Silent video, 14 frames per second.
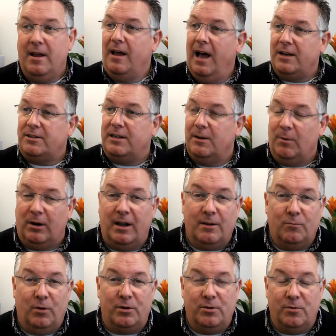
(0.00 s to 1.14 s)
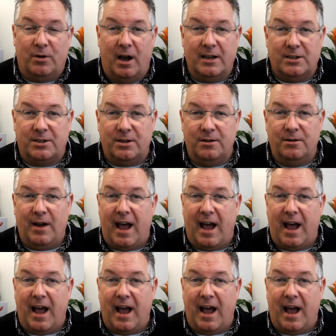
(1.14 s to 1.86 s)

actually, we like what you guys do,